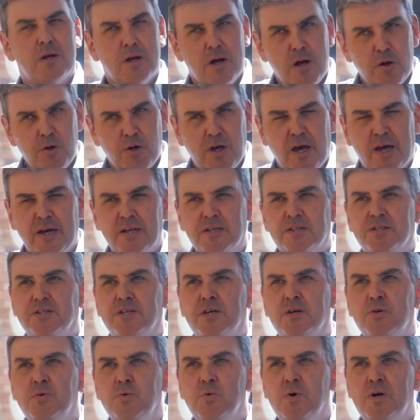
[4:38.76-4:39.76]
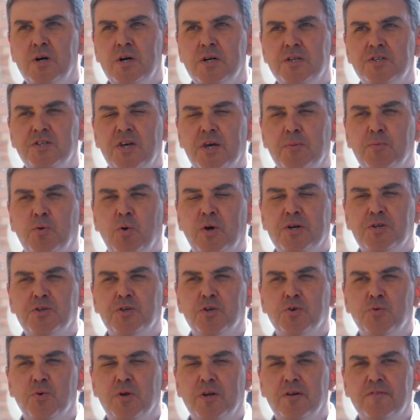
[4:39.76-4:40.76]
Okay, and so same
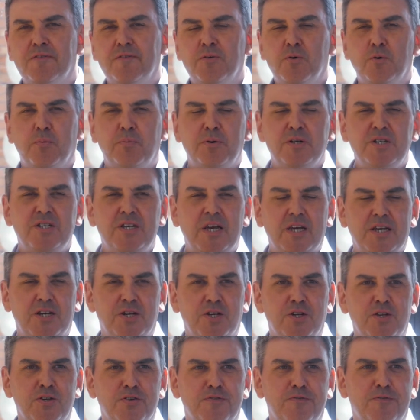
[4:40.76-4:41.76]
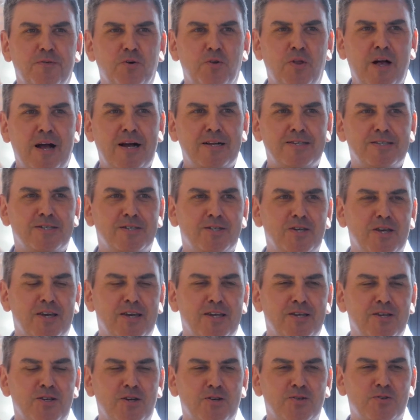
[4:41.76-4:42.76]
question really for predictions for that
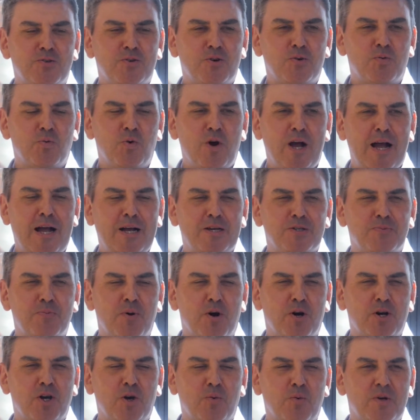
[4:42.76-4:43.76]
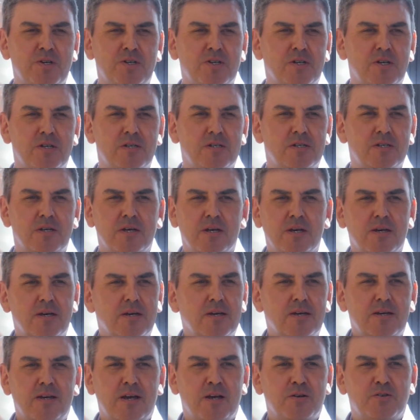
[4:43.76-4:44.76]
industrial warehouse market, which is,
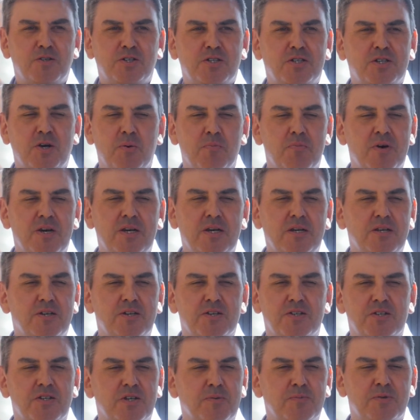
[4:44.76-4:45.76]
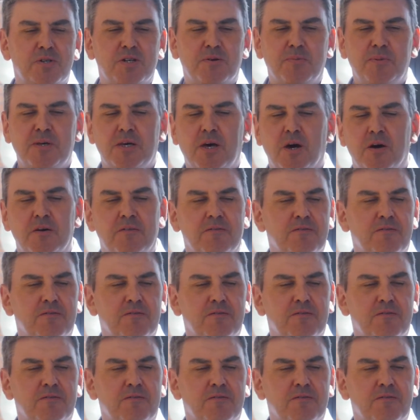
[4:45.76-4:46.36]
you know, to me just seems to be going